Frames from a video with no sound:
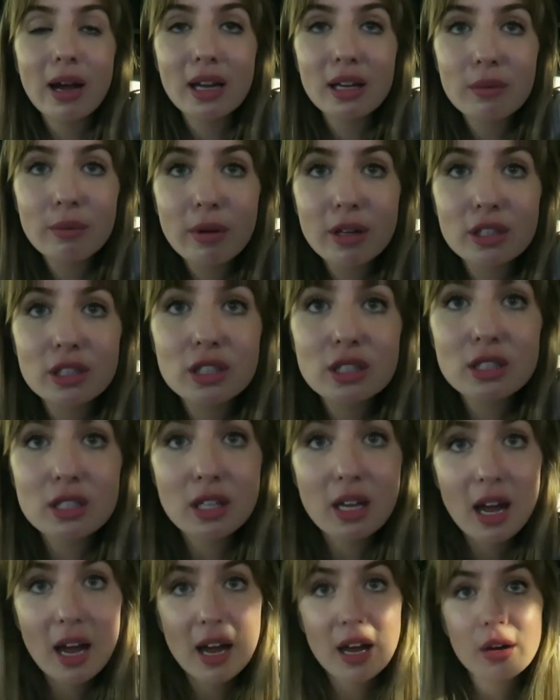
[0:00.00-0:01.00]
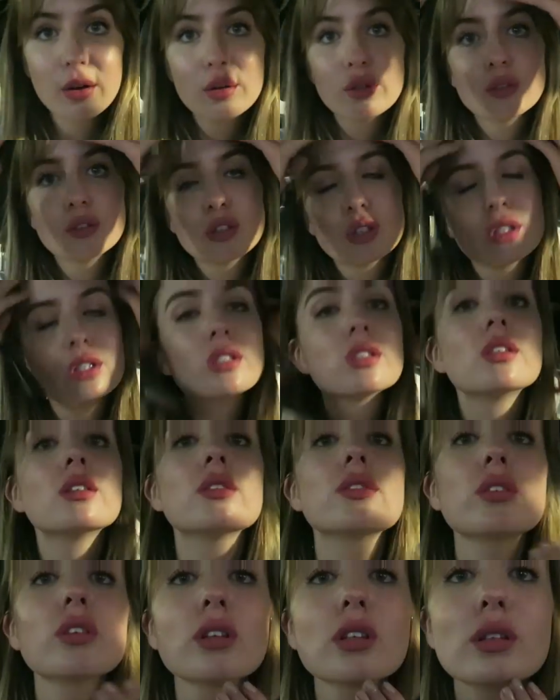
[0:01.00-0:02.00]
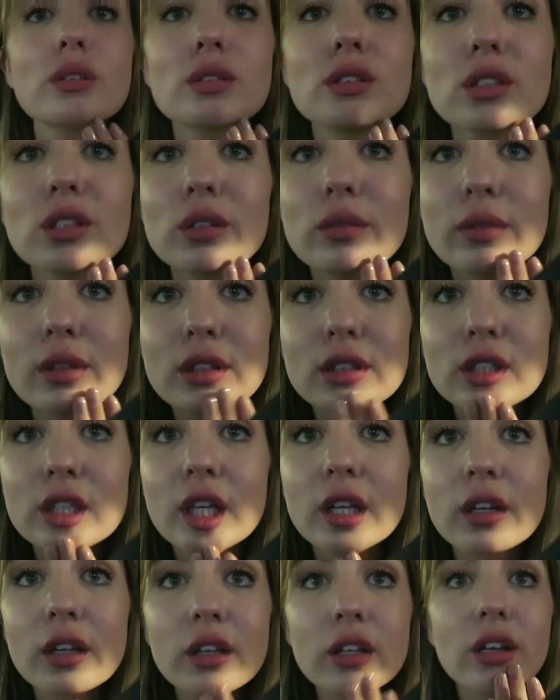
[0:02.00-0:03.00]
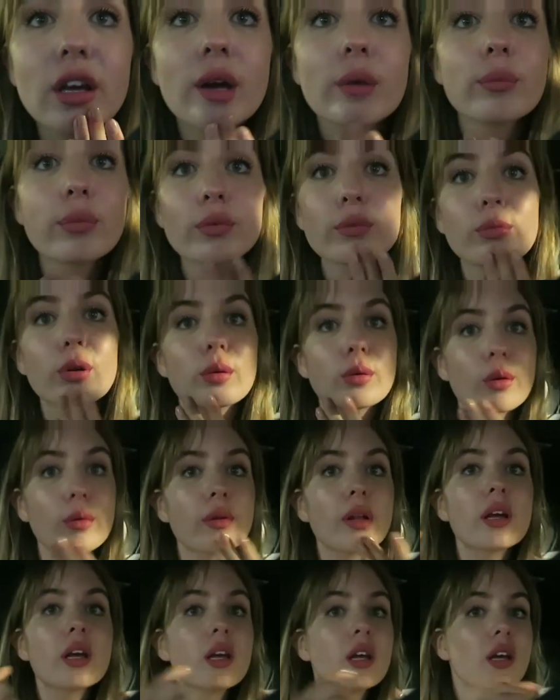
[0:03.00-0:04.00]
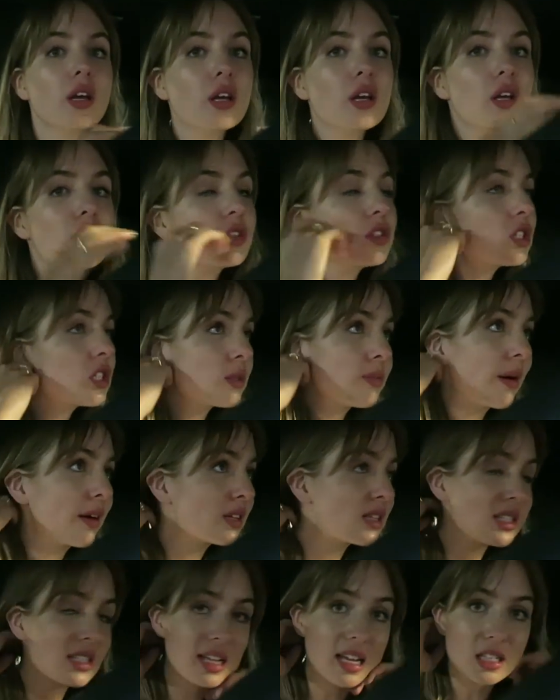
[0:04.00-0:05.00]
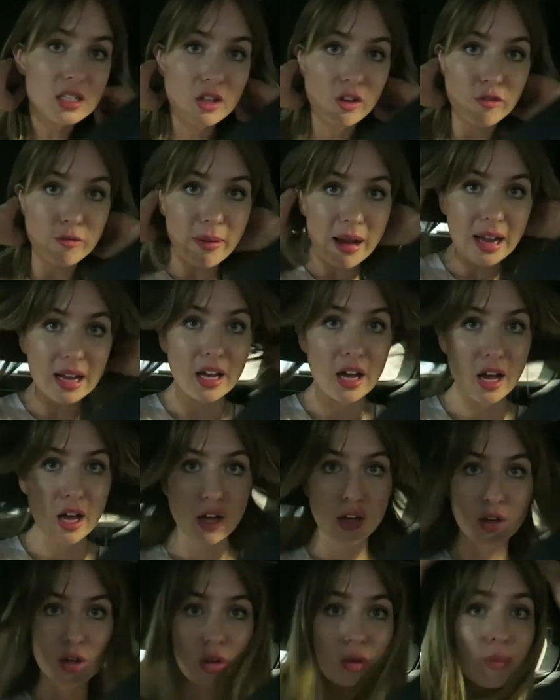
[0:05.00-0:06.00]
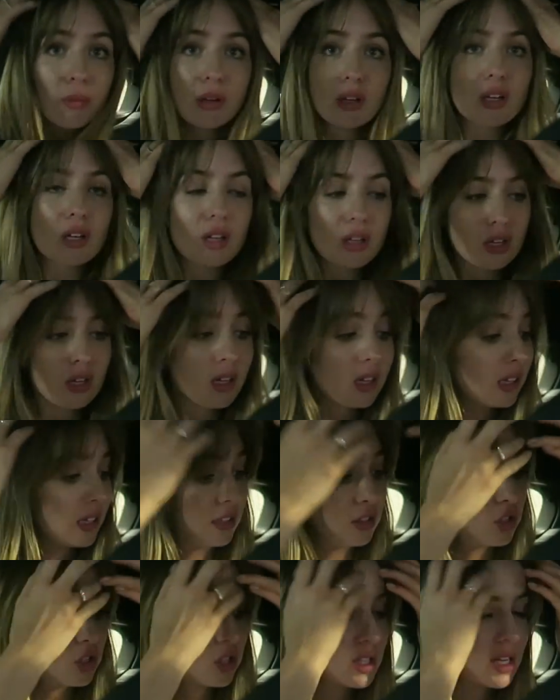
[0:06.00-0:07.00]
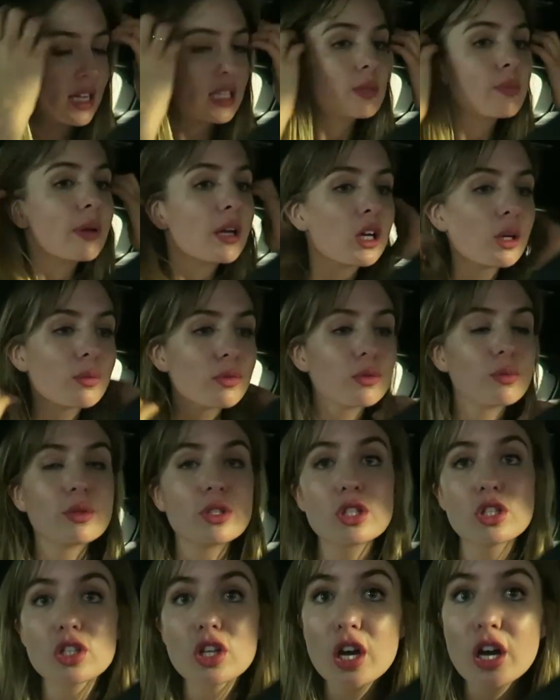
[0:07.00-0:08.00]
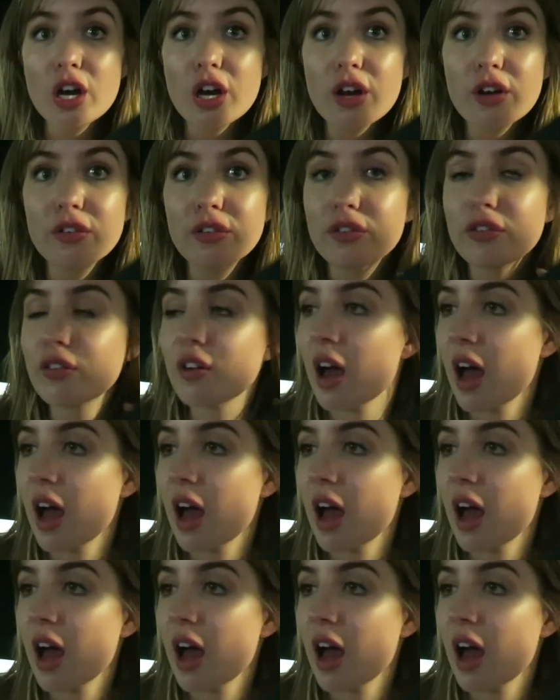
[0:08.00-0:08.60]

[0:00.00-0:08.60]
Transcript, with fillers: back in Manchester now. Just, I've got lipstick on my chin. Yep, probably. Just about to set off back home. Look, she's had to pick up some stuff.